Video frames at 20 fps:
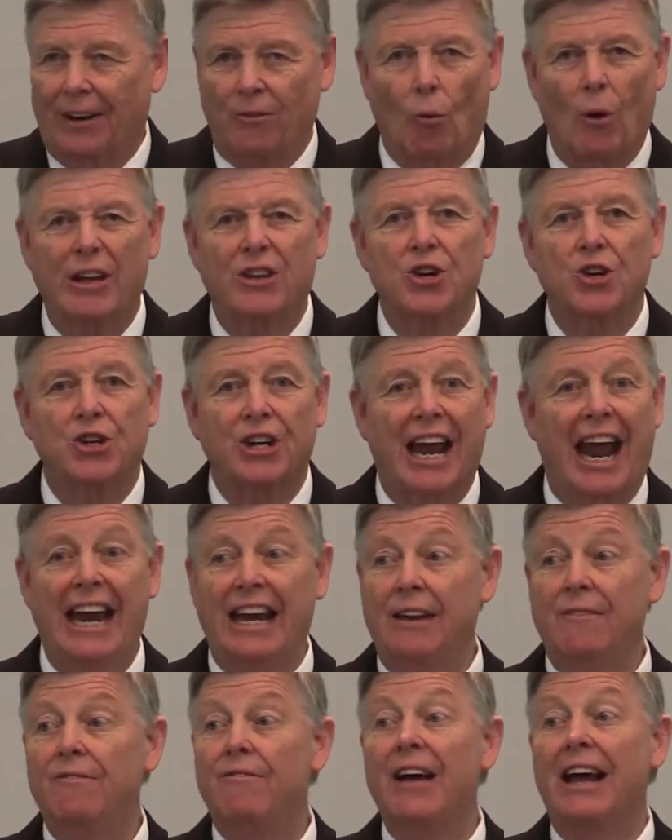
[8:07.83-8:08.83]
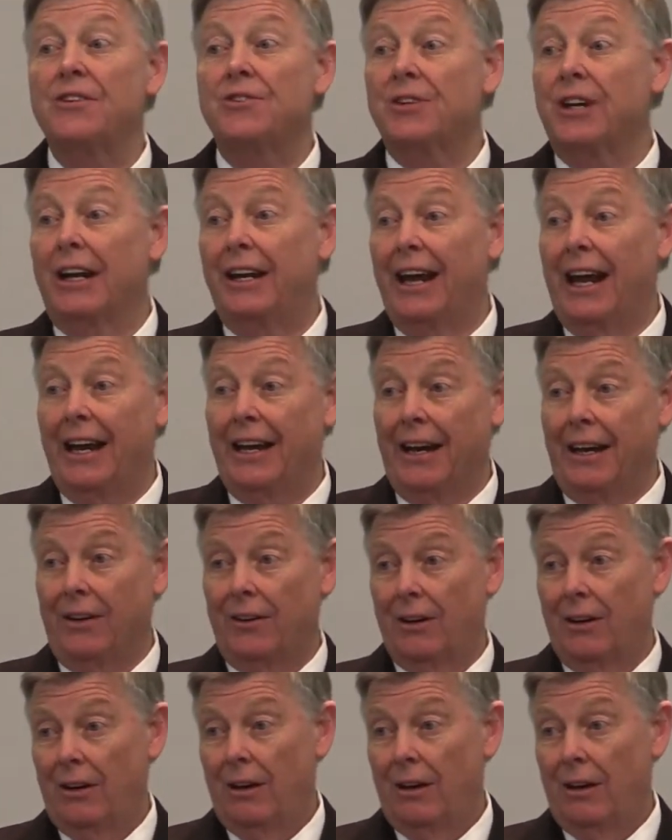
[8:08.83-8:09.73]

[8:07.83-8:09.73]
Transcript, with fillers: We just can't investigate it.